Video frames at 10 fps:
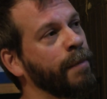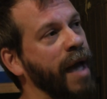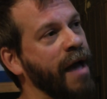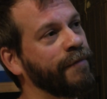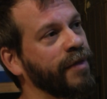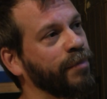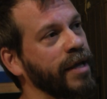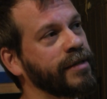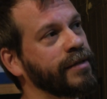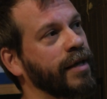Banff, the
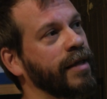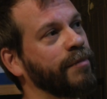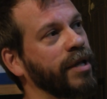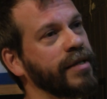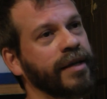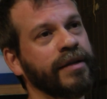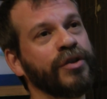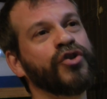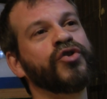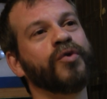places that the place that
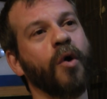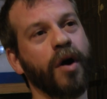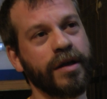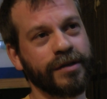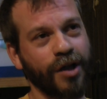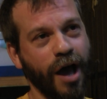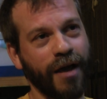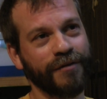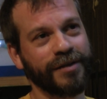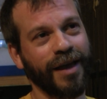destroys
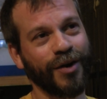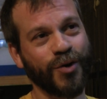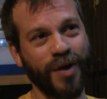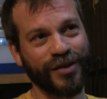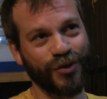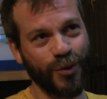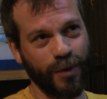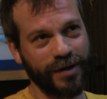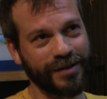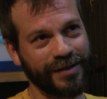lives and creates new
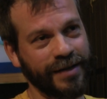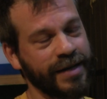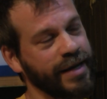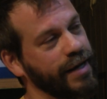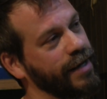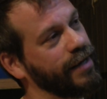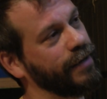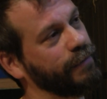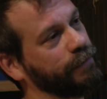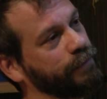ones.
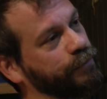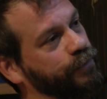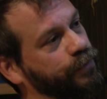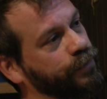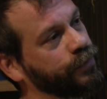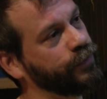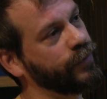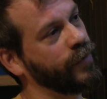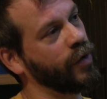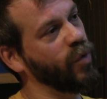Um,
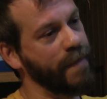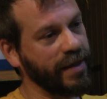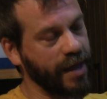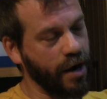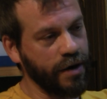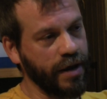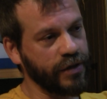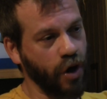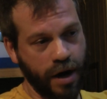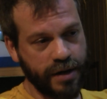we met there
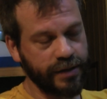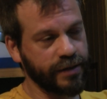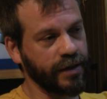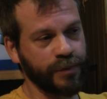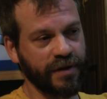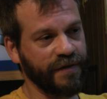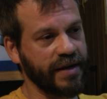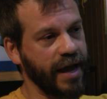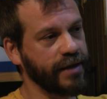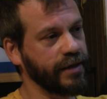as artists. It was a
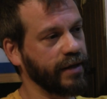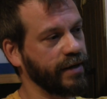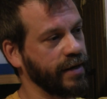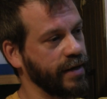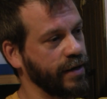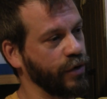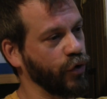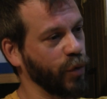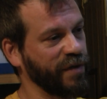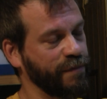fantastic uh,
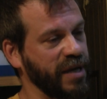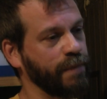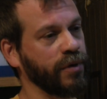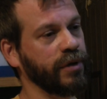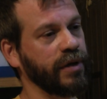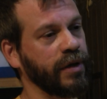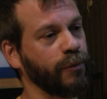group of people.